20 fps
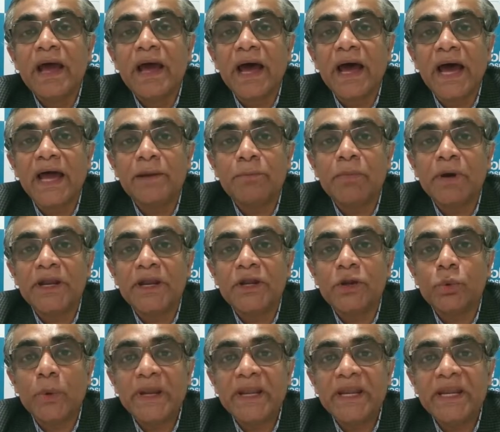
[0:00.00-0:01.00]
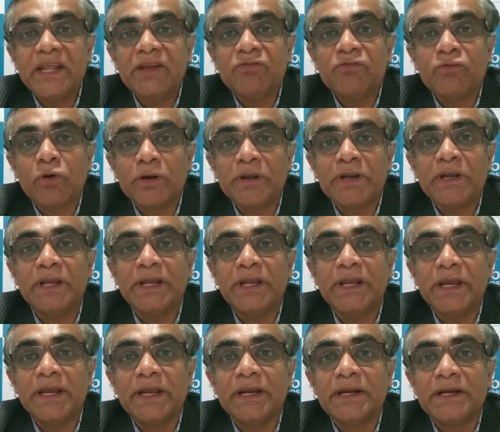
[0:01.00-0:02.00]
And by
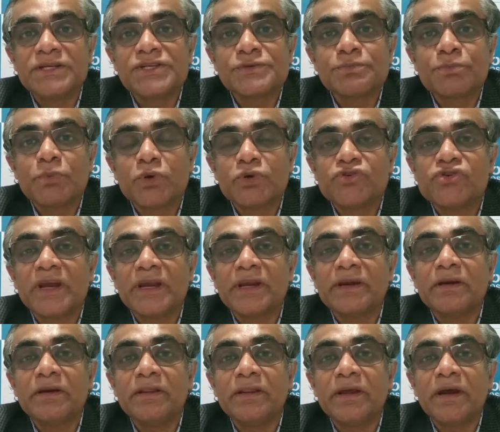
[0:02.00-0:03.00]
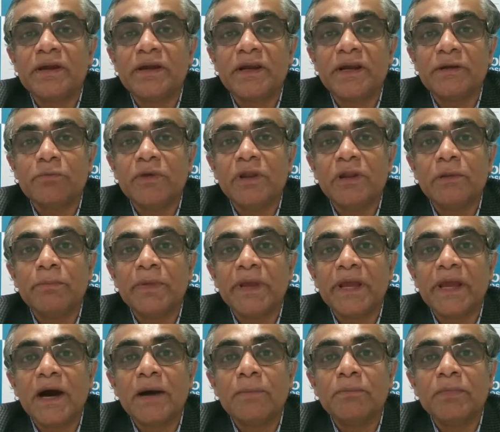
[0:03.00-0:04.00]
2040, it is projected that it will
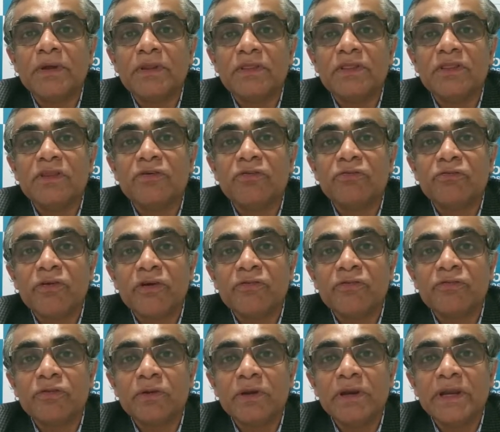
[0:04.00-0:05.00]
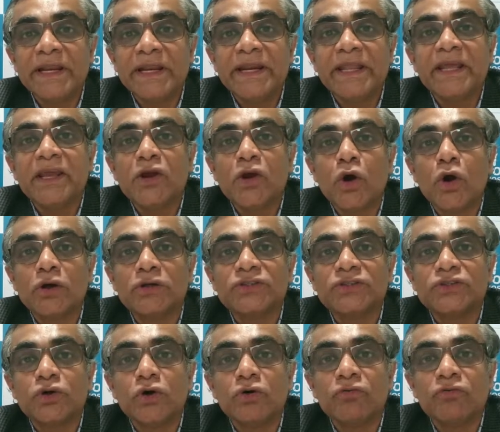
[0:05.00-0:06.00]
become the fifth leading
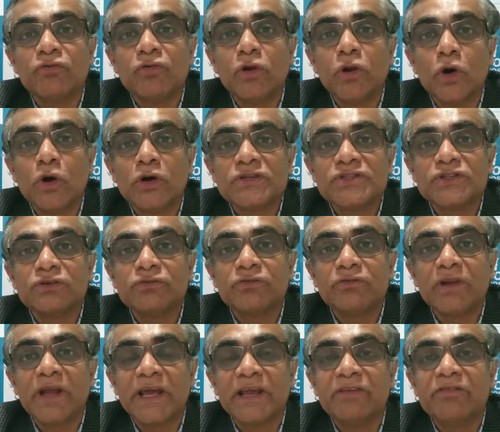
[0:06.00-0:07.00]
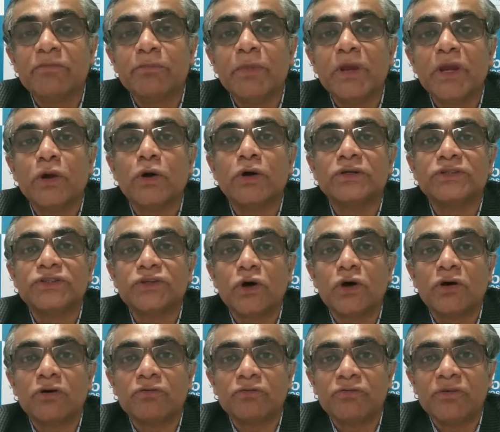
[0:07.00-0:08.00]
cause of loss of life because
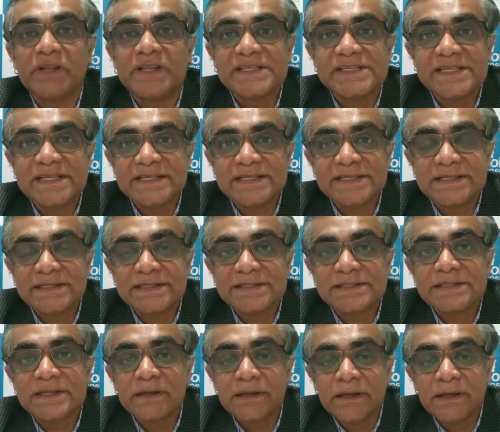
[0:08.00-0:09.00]
of diseases.